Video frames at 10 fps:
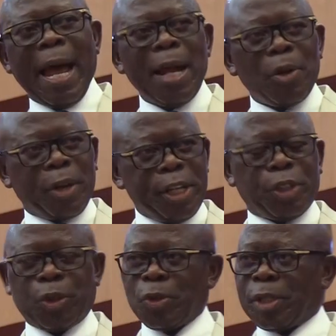I had
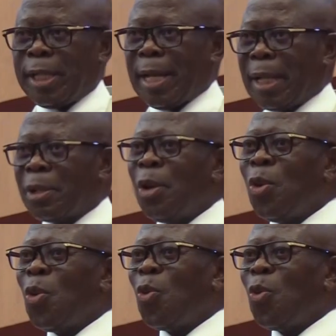occasion to say that